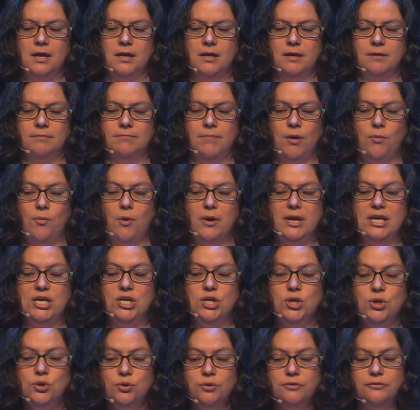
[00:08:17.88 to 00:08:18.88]
But what we
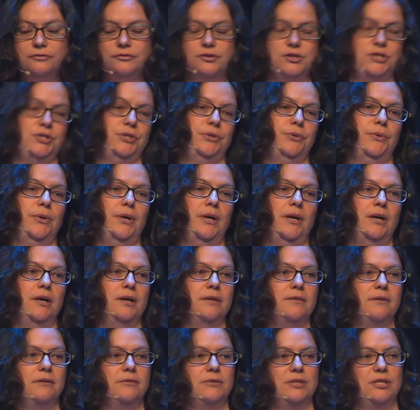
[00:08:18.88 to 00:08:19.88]
knew for sure
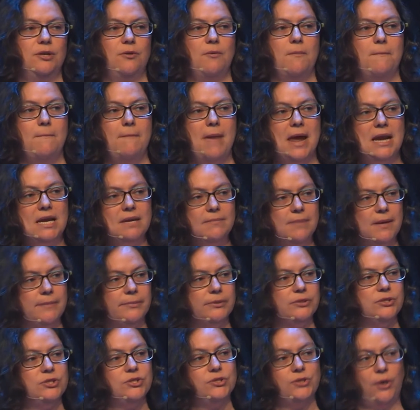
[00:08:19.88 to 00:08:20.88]
was there were many people
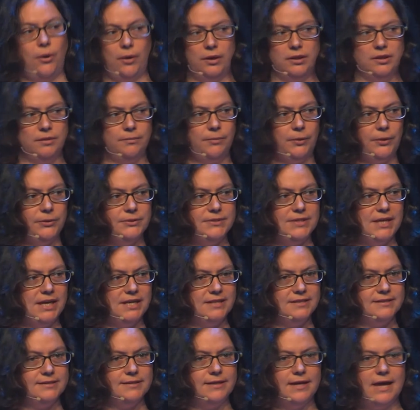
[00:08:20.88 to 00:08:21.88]
starting the
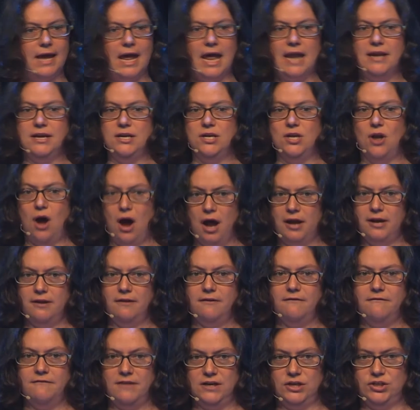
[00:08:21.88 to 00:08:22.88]
process and not
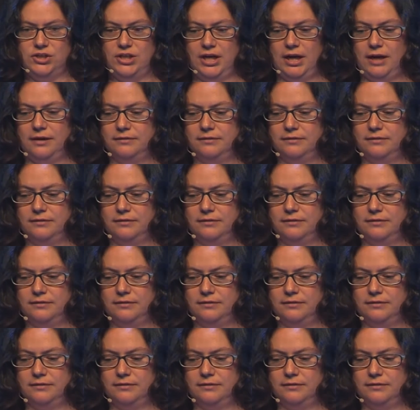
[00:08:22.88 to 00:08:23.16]
finishing.